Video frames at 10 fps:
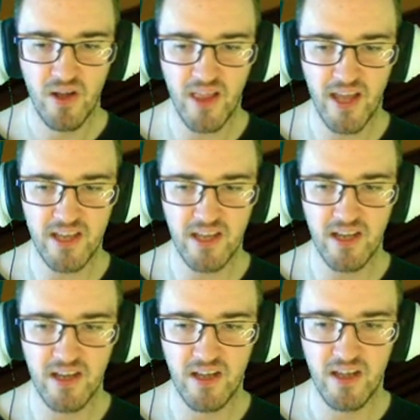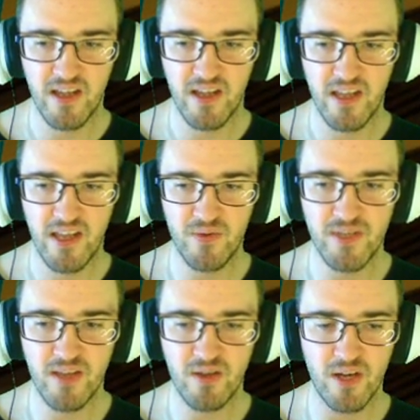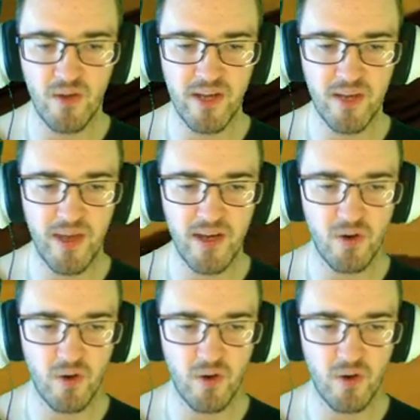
like, it was either Going Commando